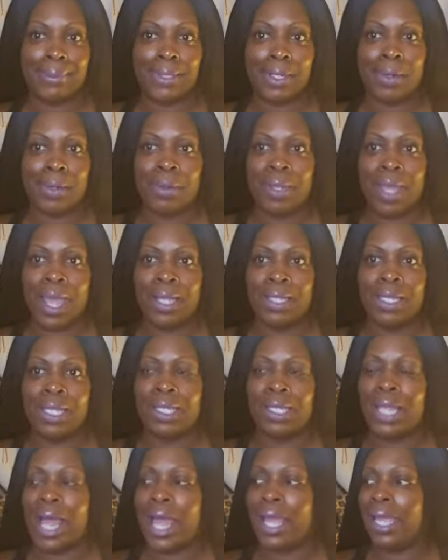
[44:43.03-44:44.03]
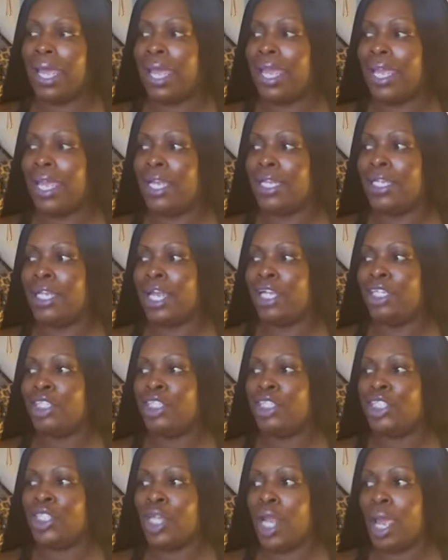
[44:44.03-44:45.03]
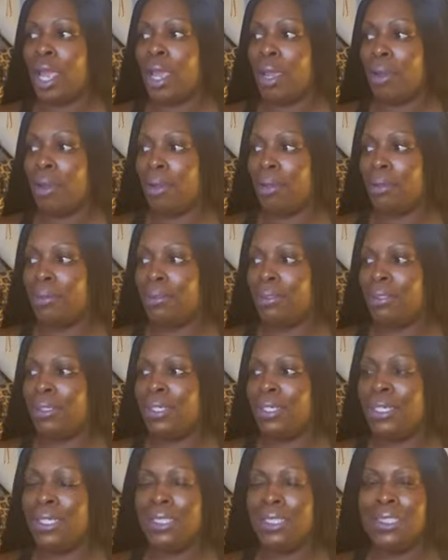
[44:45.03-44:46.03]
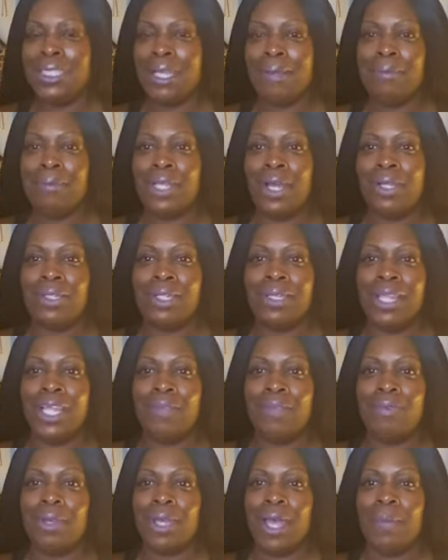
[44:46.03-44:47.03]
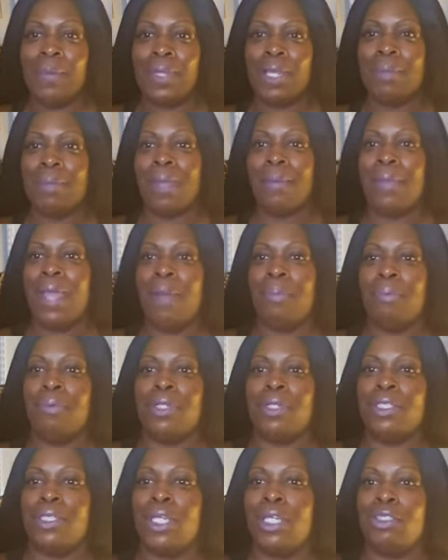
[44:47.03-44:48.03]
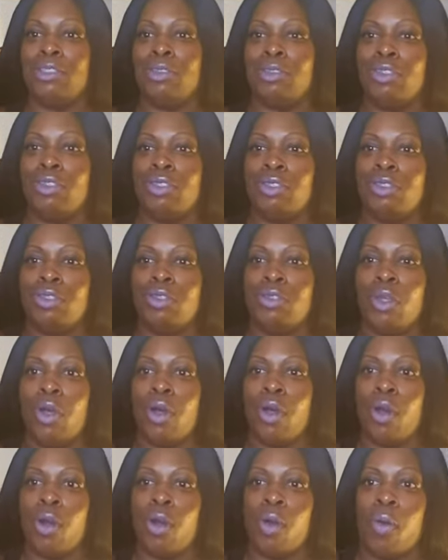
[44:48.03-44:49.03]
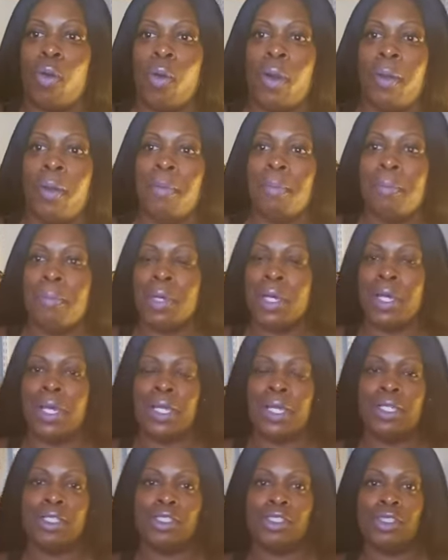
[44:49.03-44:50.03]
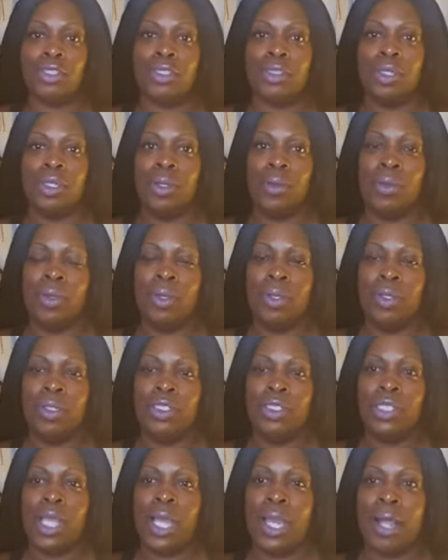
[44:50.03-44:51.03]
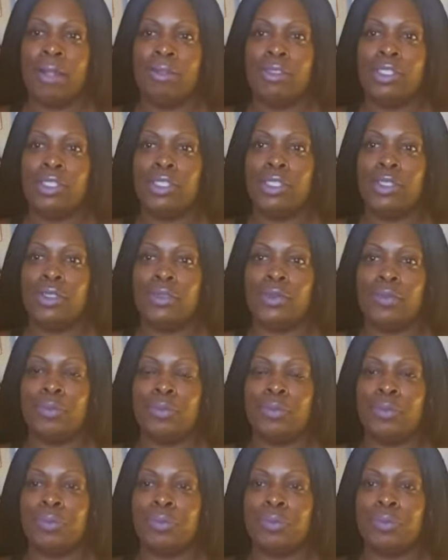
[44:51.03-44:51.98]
Okay, click like and share. Chef Donna, thank you for coming in, baby. I appreciate you so much. Shout out to you.